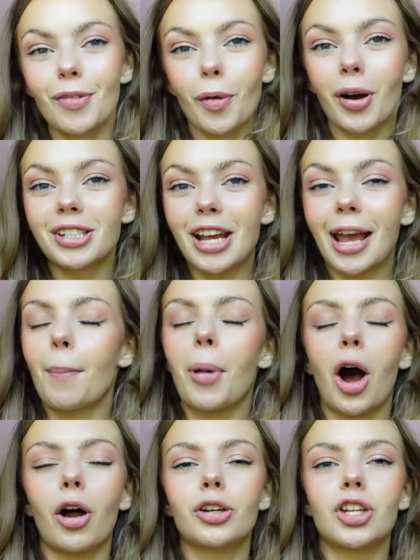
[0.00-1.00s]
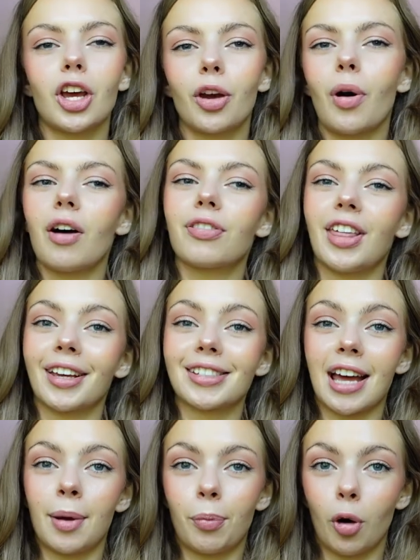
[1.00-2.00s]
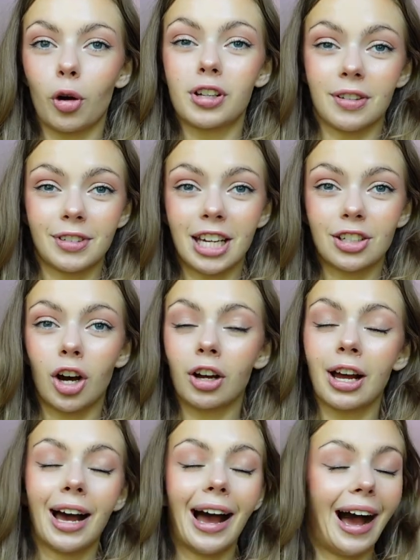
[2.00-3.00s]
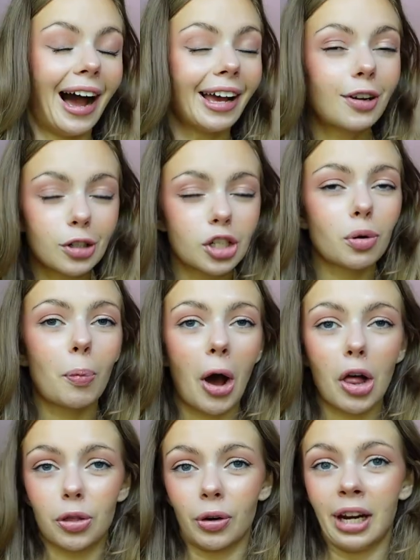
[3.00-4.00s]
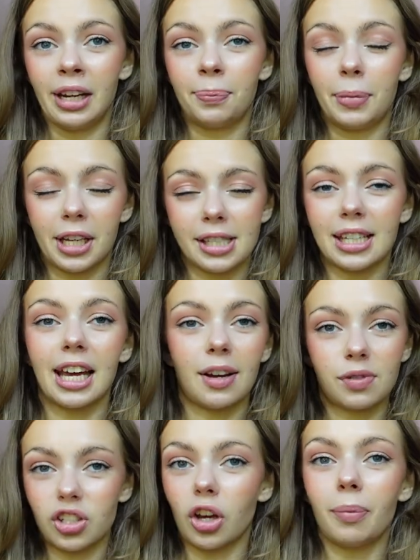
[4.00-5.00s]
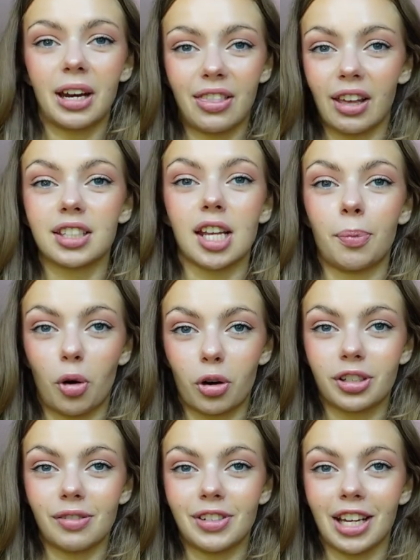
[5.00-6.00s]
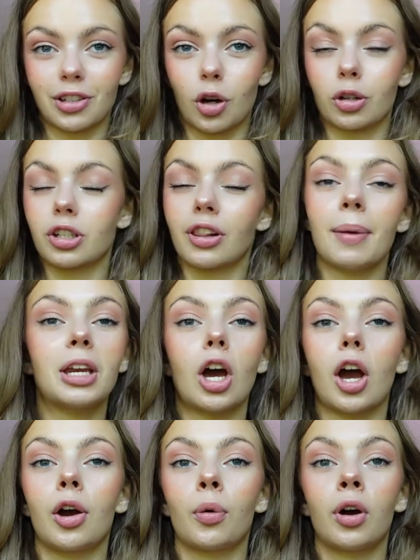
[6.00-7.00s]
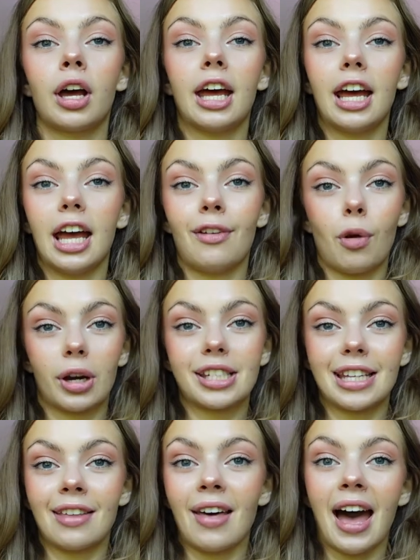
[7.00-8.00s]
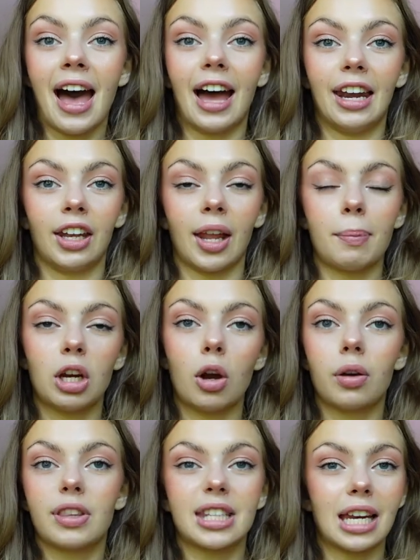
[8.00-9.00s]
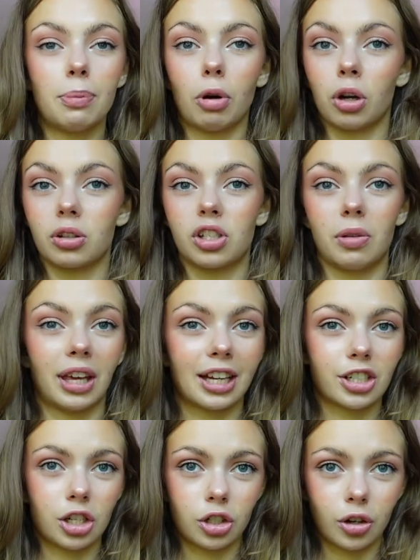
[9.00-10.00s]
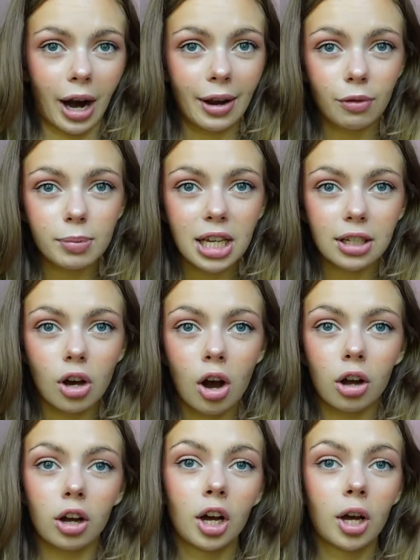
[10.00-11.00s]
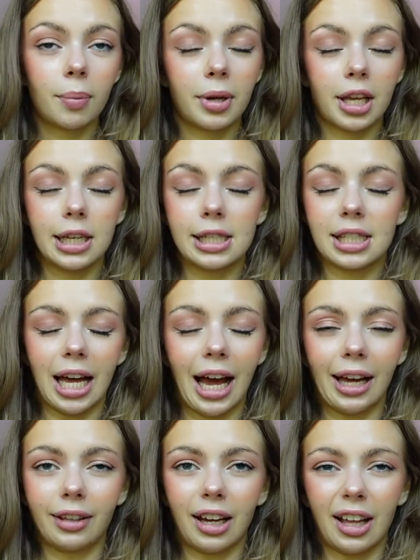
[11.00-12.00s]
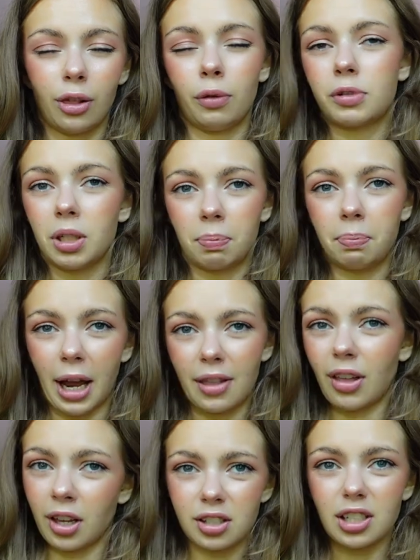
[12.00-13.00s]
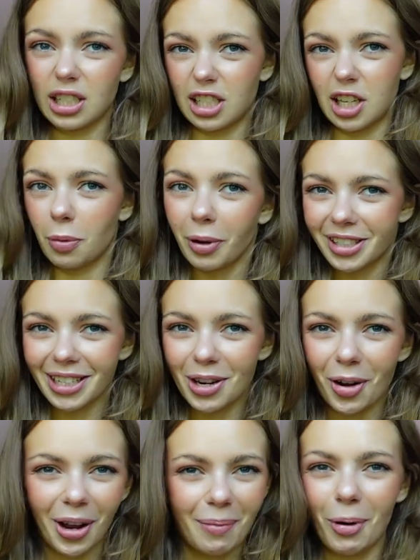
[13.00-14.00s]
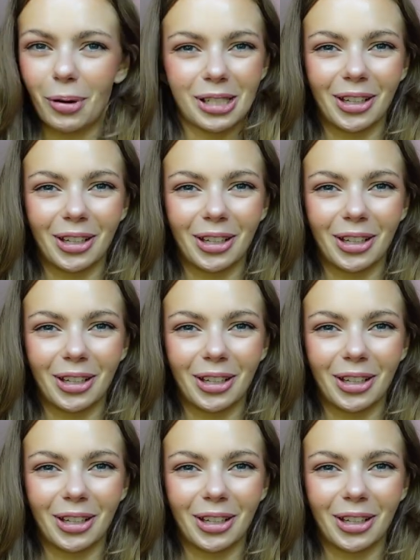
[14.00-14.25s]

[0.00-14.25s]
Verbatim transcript: you for watching part 2 of things I bought because of TikTok. I could do a part 3 because I have so many things I bought because of TikTok. So let me know if you want to see that, and let me know if there's any products you think I should try from TikTok, because I love to buy things because I see them on TikTok. I'm always